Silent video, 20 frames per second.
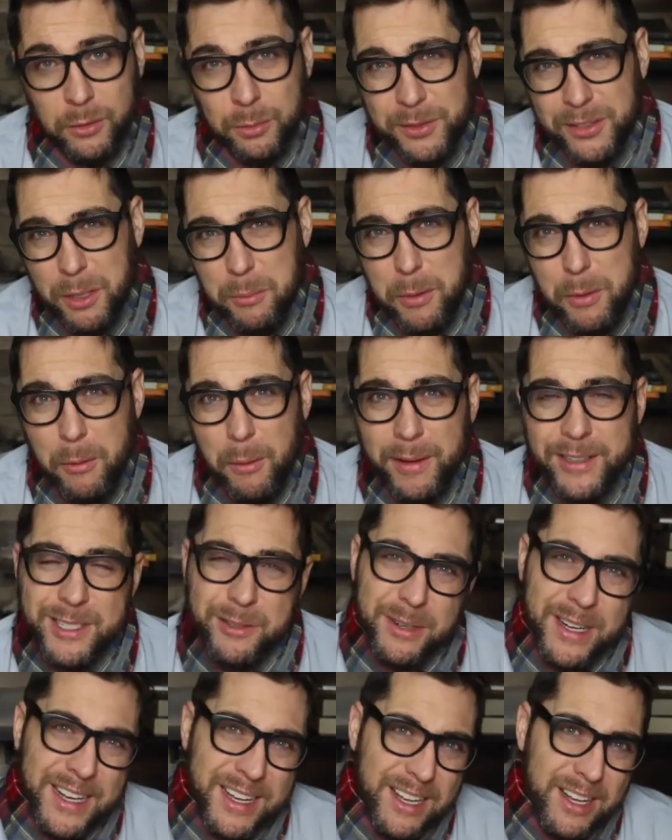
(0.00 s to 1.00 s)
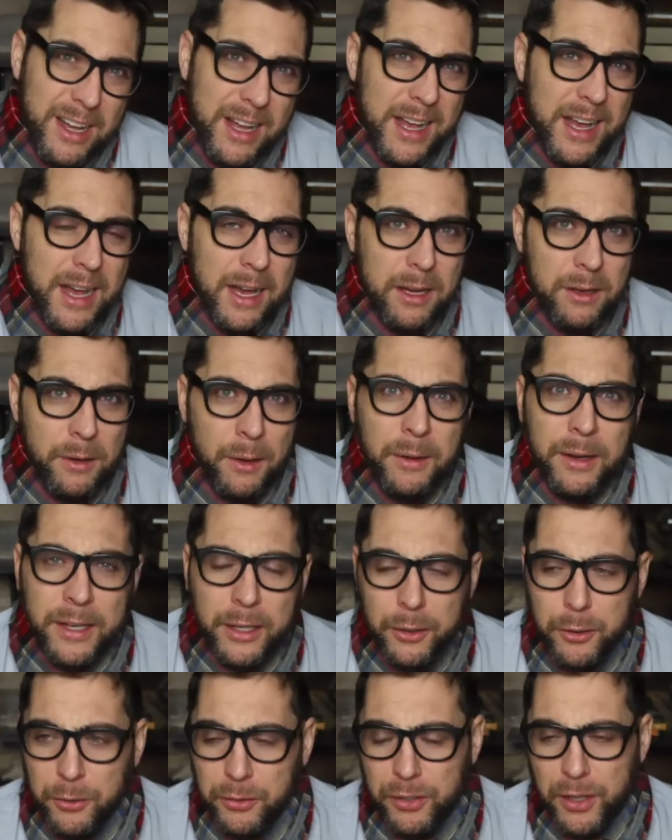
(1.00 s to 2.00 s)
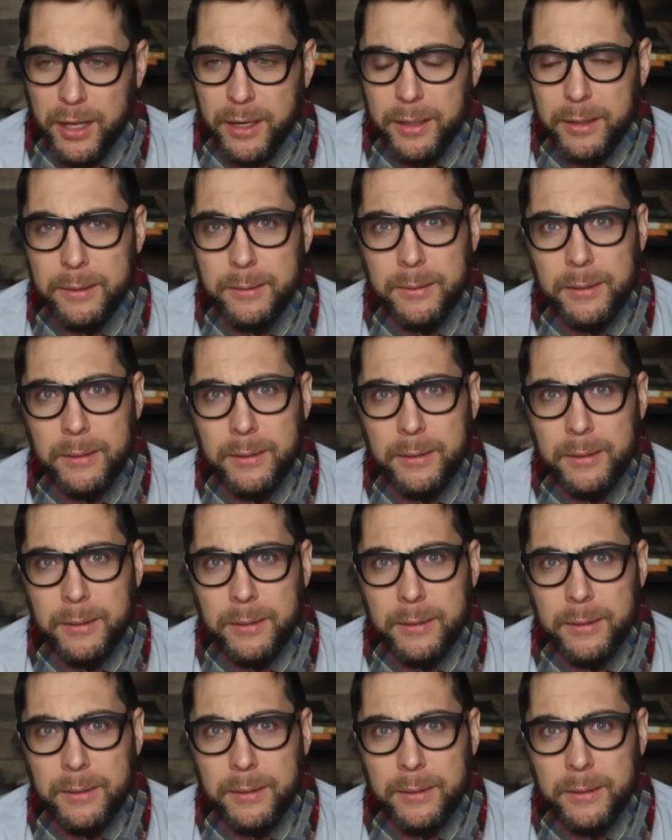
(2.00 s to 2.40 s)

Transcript: But some people might say, well, I'm not going to do Santa.